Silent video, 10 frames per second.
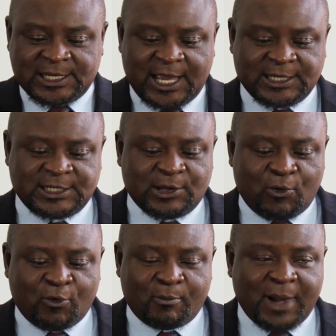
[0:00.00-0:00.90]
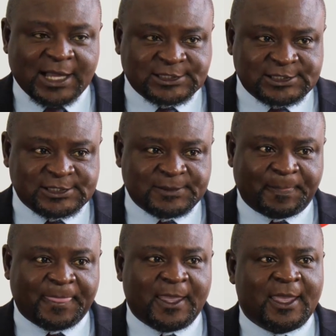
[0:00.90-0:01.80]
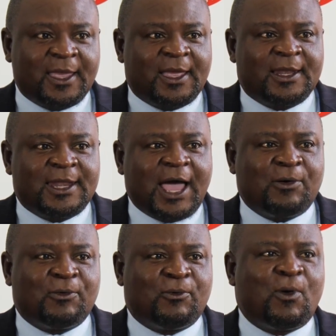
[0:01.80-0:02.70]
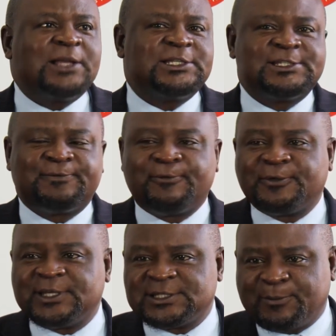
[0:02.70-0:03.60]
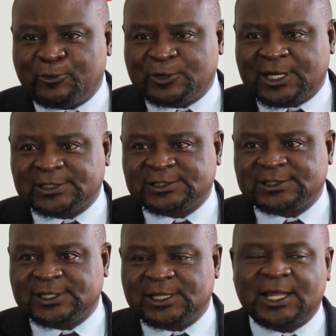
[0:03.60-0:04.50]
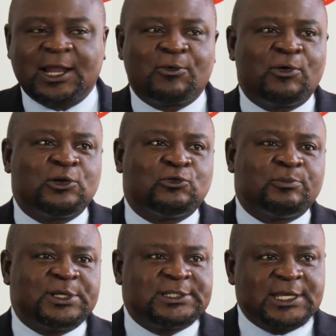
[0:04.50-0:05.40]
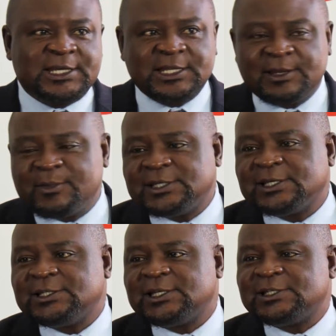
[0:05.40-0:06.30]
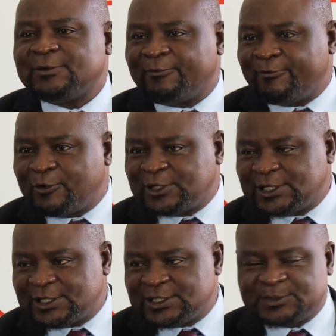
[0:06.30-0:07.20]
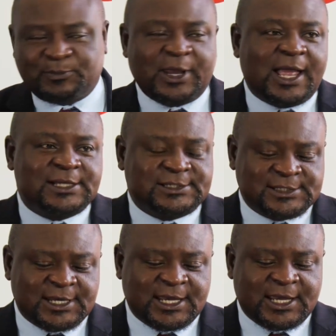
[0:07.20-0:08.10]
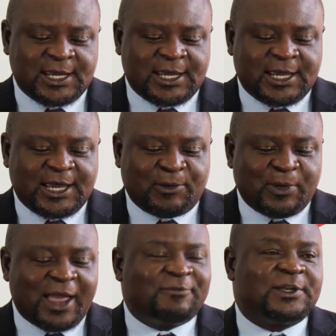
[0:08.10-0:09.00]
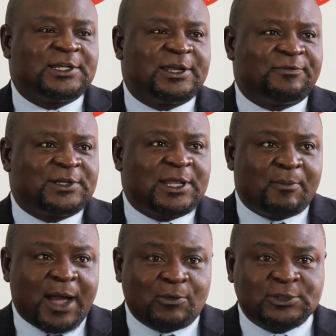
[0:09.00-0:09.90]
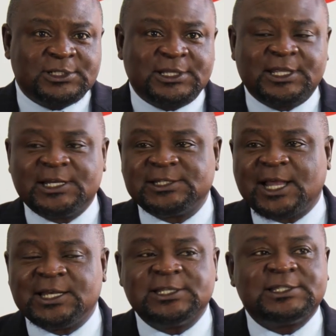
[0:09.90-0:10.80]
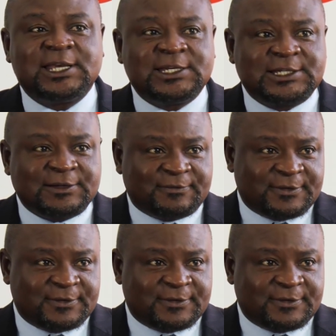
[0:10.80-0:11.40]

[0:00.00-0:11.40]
at the home match. Now, what is for the supporters that are going to be sending the messages, voting these players? Uh, we haven't left them out. There is an incentive